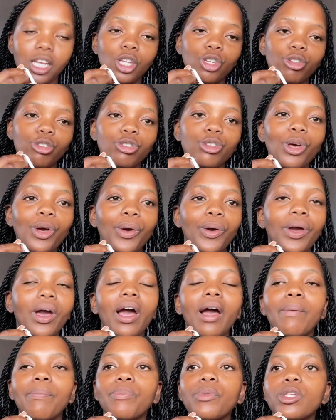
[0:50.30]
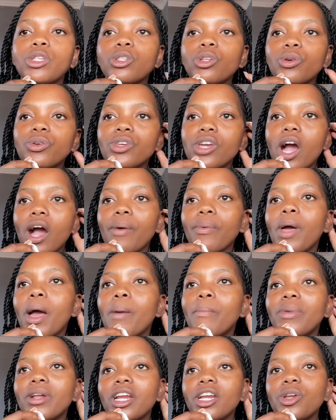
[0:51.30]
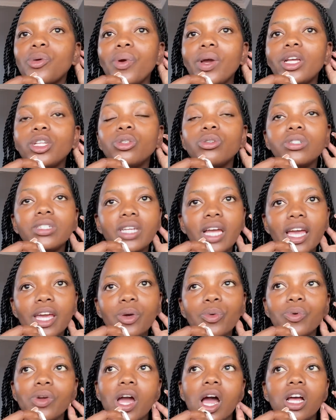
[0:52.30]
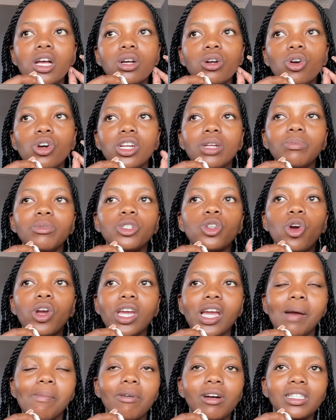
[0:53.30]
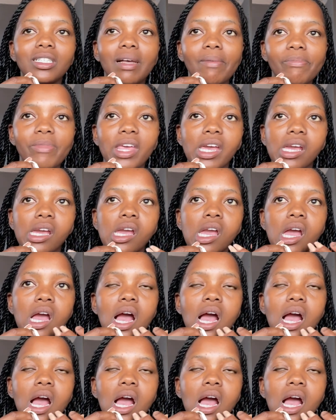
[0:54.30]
So, but anyway, today we are going to be talking about something.